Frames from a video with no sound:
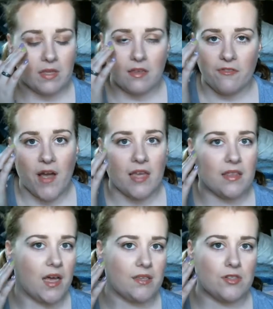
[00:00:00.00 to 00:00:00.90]
fine
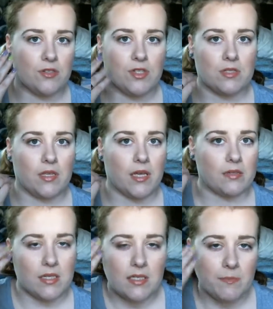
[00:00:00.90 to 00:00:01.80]
lines are just like
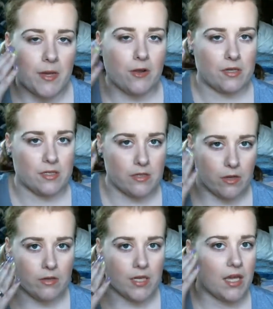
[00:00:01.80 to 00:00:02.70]
disappearing
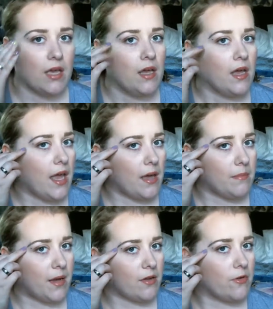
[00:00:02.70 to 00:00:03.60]
slowly, and
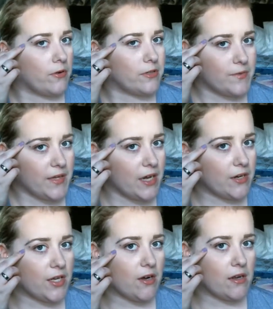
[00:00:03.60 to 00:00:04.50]
my crow's feet out
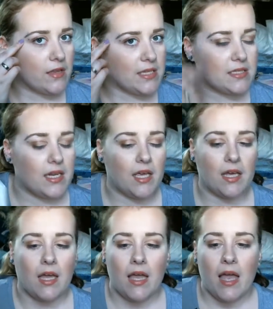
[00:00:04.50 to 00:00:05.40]
here are
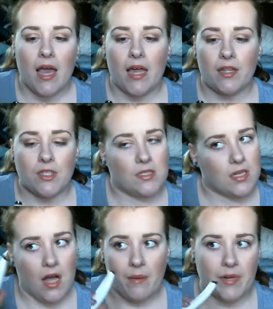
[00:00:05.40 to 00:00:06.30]
lessening. And it's just a
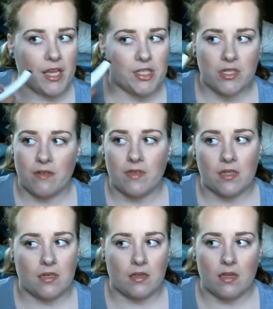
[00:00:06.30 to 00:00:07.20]
combination of
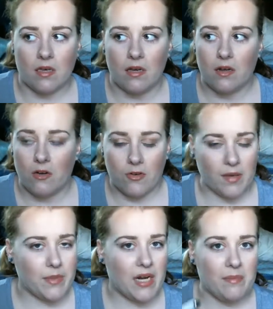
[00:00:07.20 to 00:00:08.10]
the
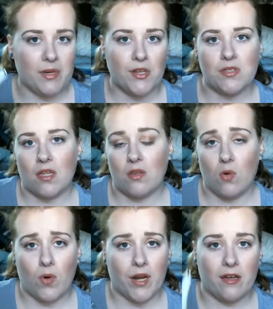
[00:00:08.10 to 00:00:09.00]
cream that I've been using, the
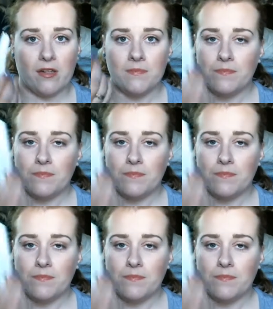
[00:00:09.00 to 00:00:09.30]
oil,